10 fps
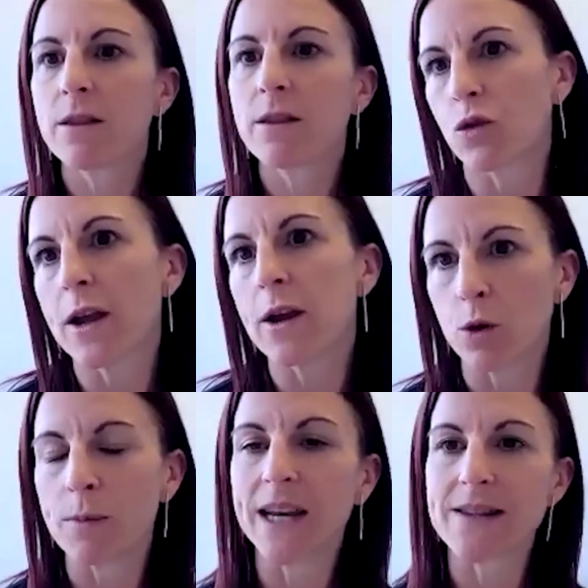the 3 or
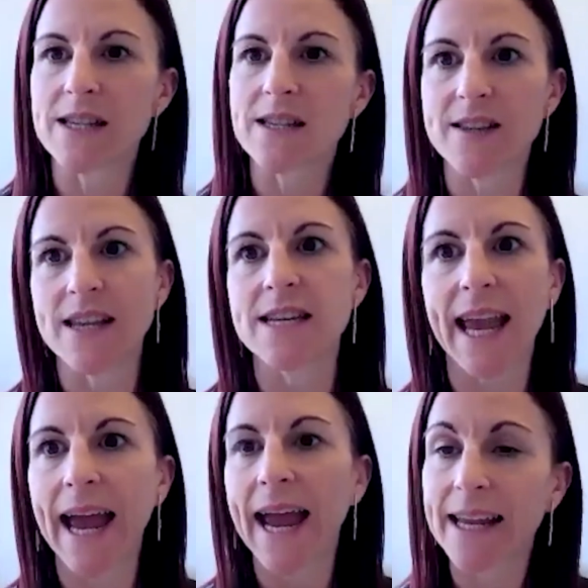more medicines is
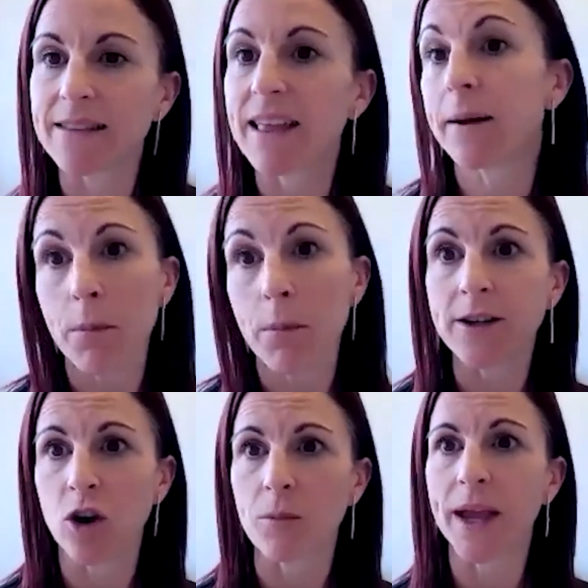indicating that it
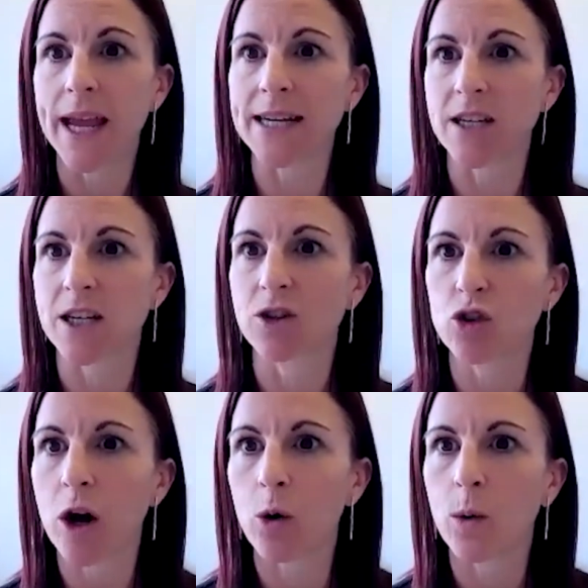might not be under
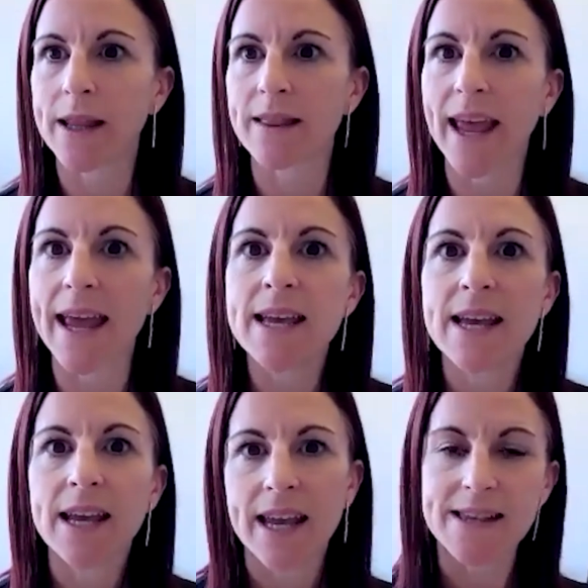control, and that